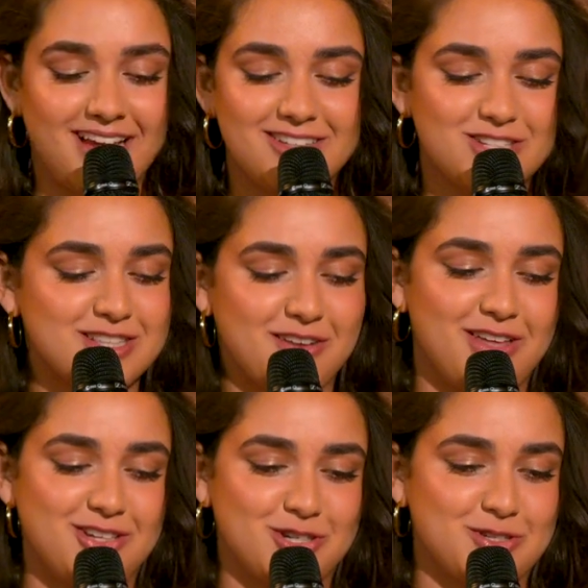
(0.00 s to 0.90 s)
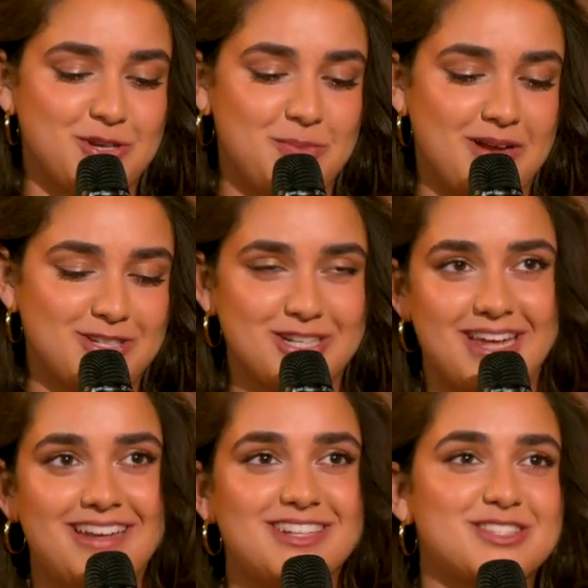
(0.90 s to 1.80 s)
I just love that show so much.
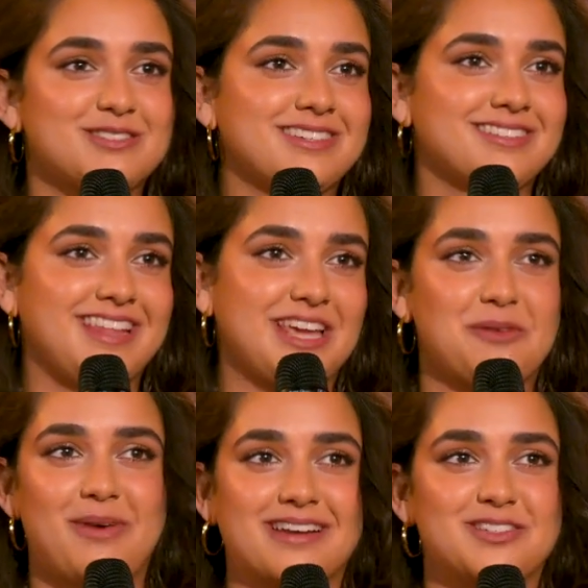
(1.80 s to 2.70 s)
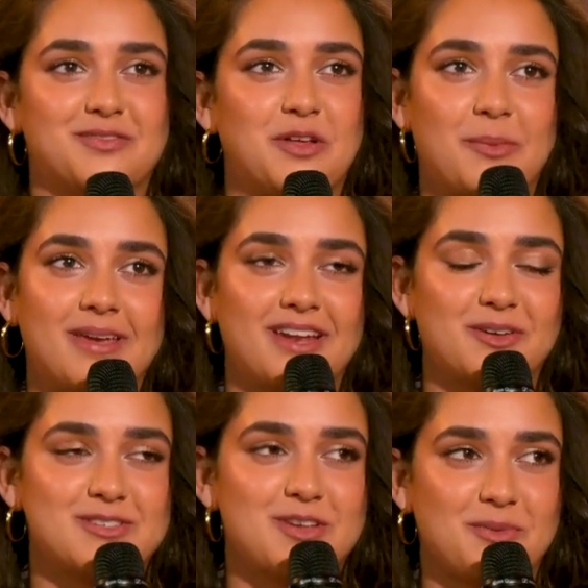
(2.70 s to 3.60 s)
And just thinking back to filming it
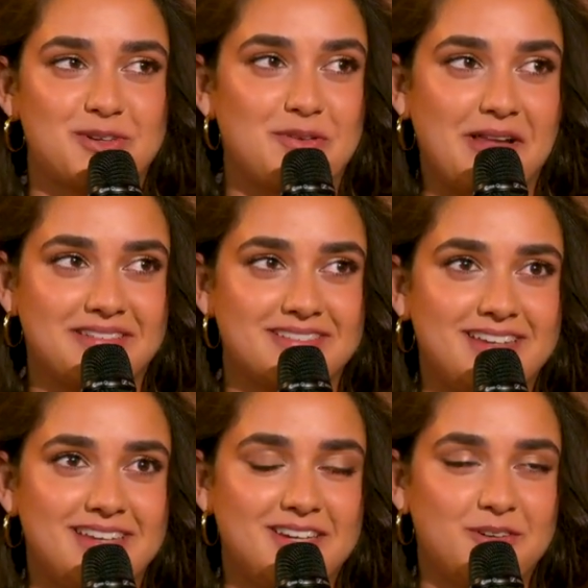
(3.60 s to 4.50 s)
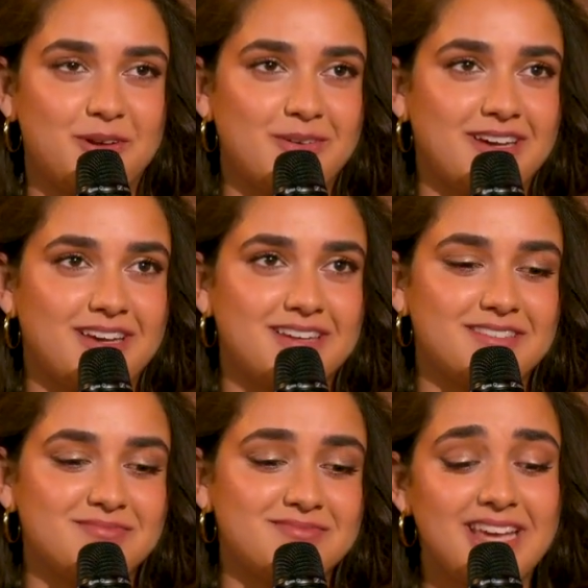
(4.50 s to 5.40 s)
was so much fun. We were,
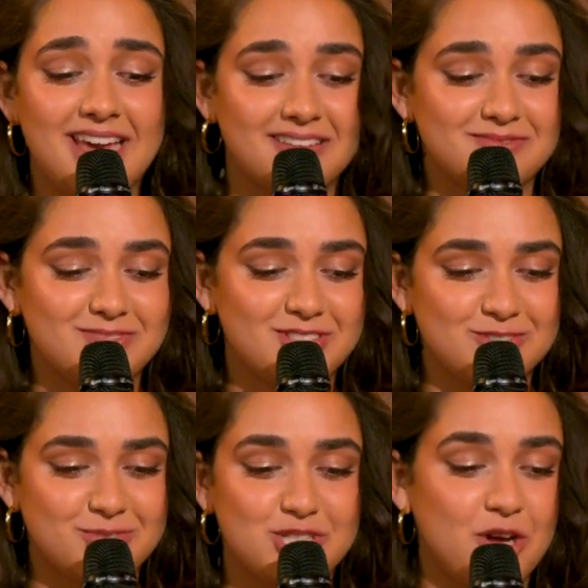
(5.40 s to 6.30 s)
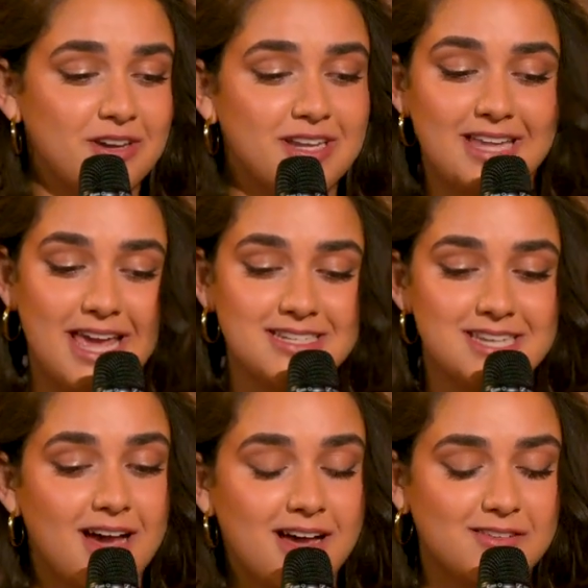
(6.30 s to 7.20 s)
we shot in
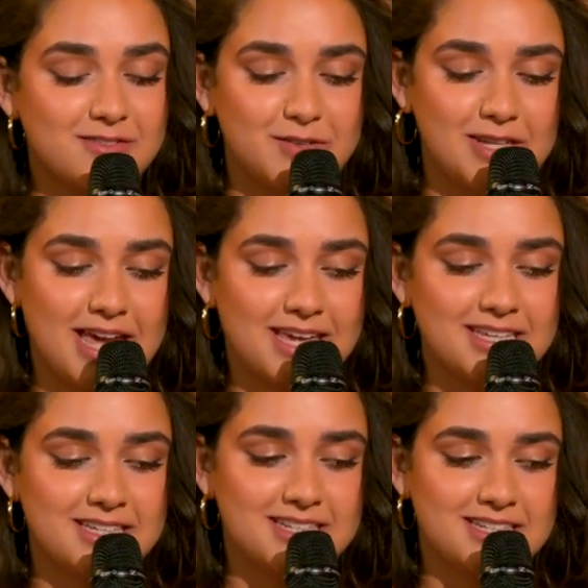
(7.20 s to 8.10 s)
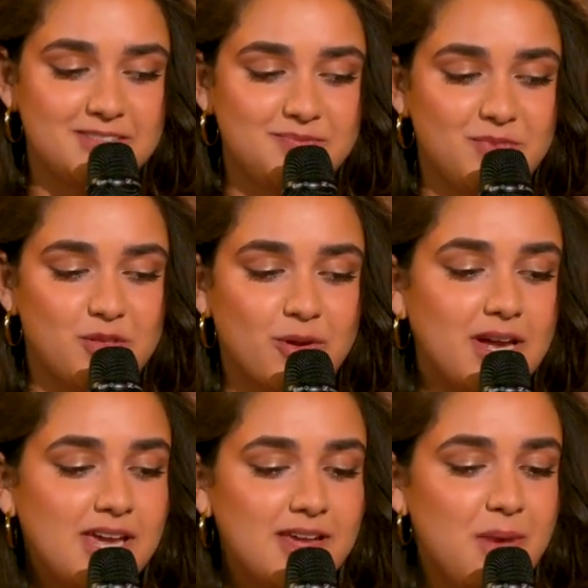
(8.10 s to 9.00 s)
Atlanta for like 3